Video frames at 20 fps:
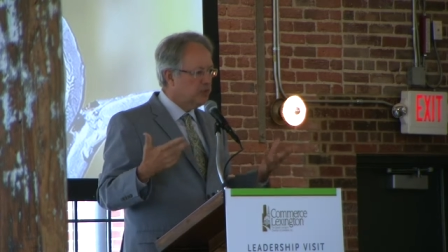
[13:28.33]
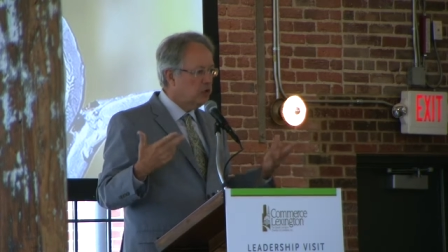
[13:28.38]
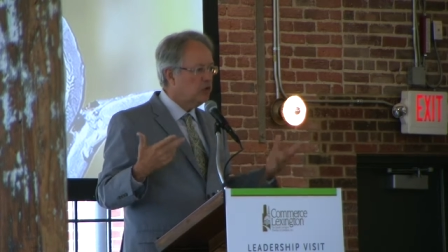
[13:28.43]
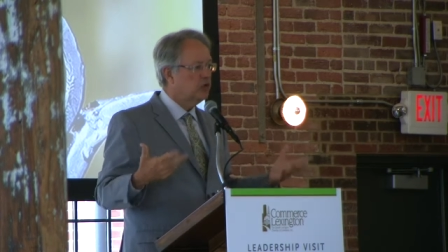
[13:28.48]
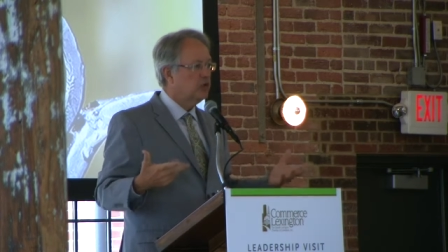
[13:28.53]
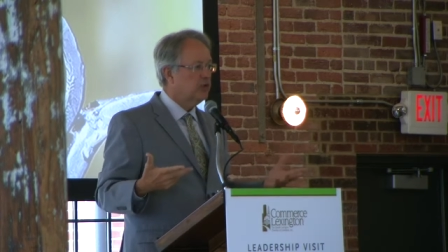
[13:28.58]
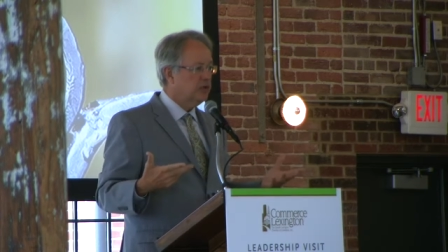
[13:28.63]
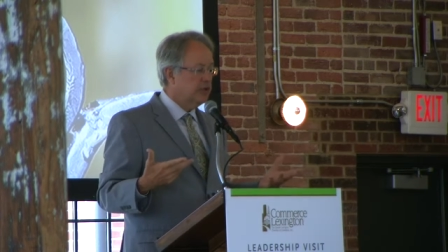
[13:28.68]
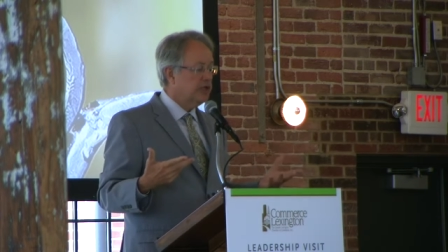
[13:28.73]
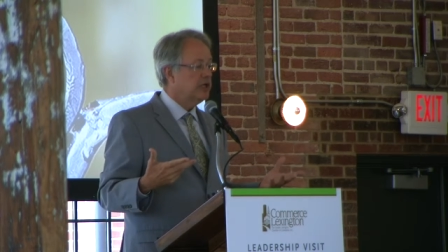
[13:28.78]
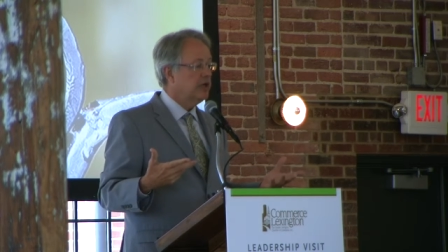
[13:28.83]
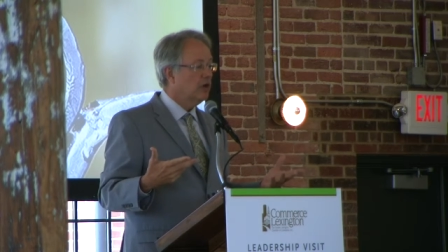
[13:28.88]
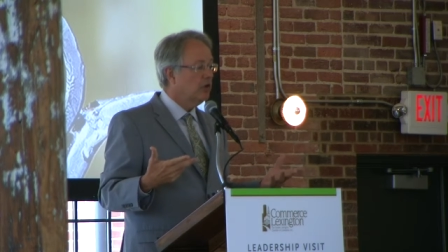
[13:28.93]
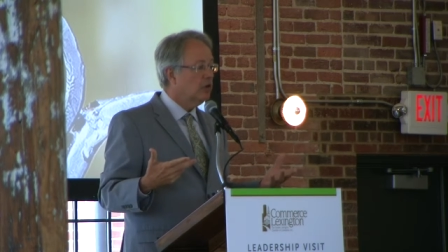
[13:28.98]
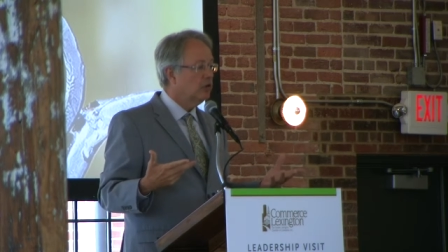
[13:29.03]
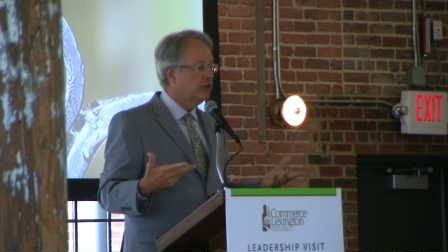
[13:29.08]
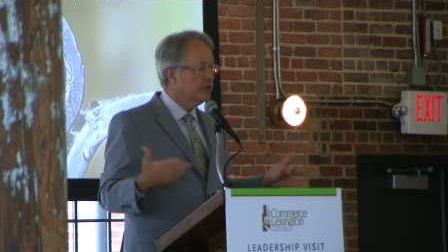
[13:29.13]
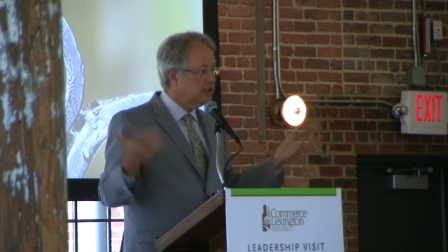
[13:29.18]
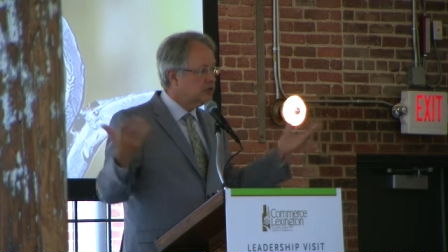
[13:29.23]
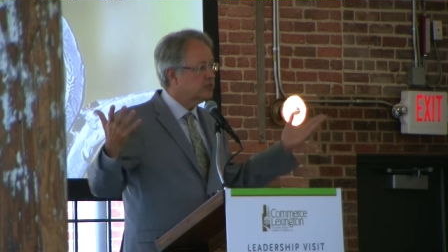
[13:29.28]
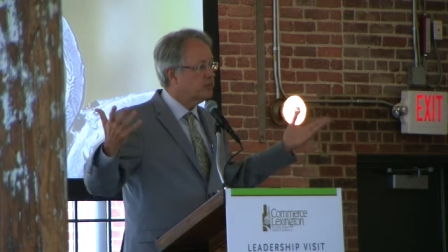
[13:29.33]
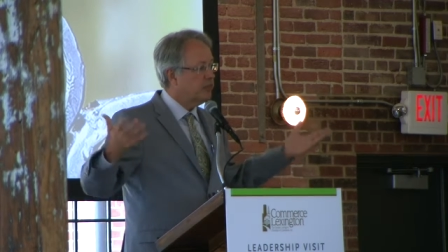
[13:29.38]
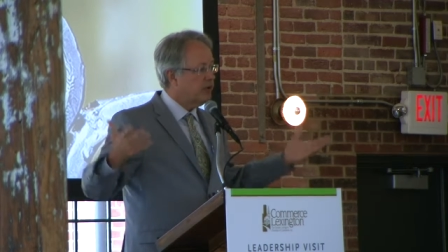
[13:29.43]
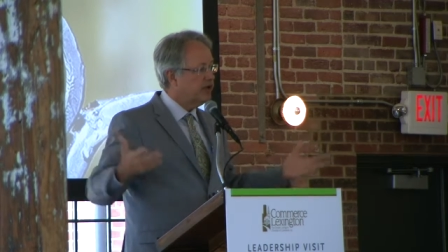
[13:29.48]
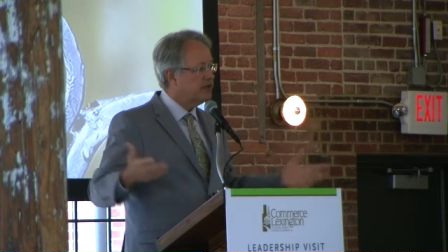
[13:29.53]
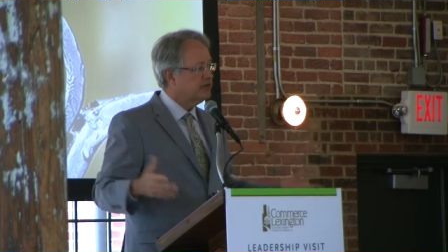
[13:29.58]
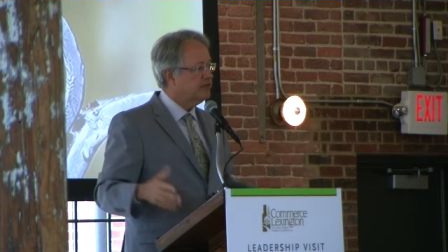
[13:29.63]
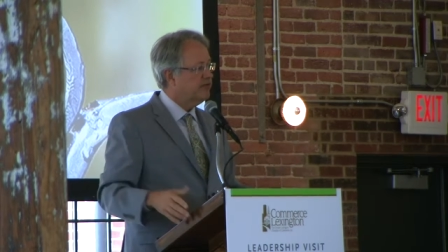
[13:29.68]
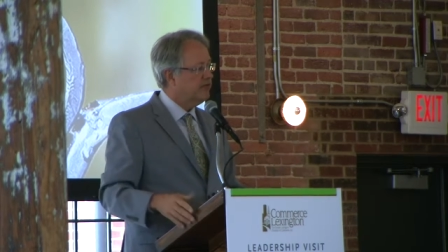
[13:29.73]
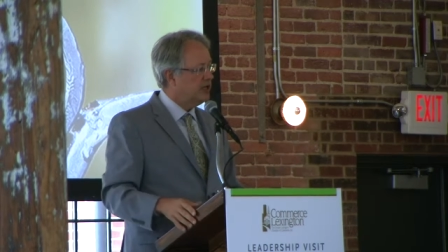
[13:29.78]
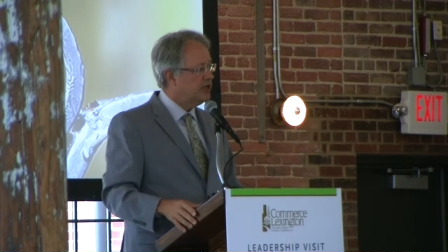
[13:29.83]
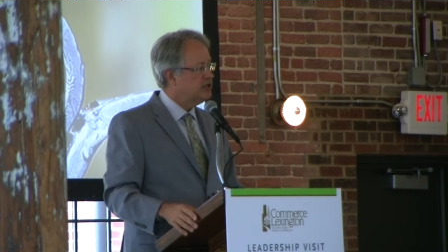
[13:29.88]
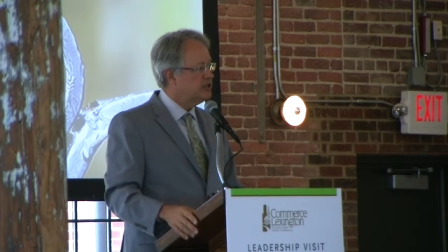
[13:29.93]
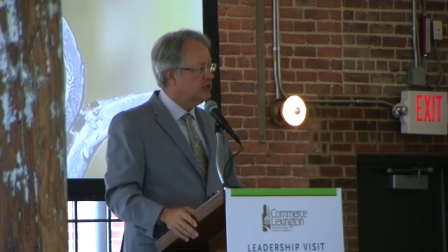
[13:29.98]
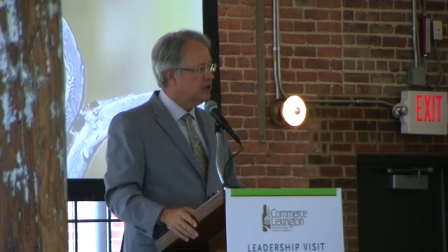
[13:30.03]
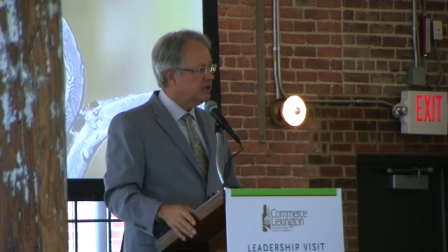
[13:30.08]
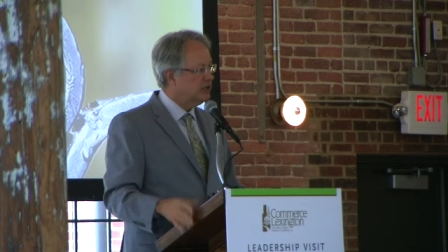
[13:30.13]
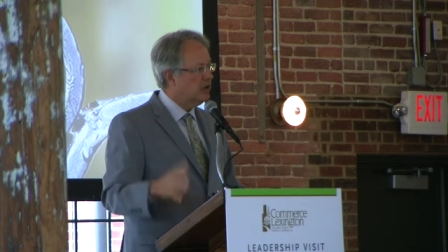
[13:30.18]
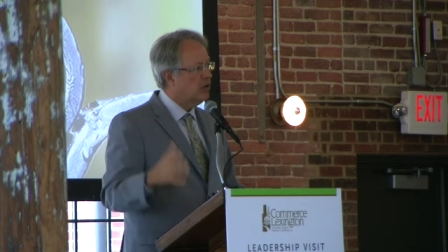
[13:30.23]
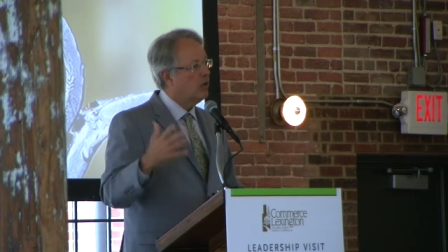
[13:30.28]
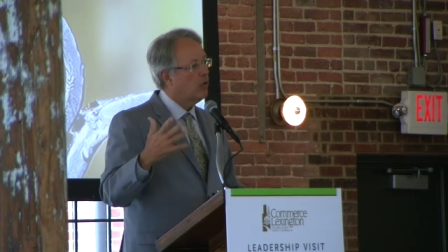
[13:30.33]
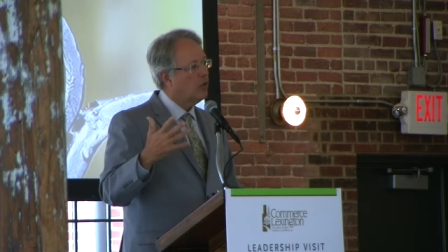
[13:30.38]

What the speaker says: the oldest preservation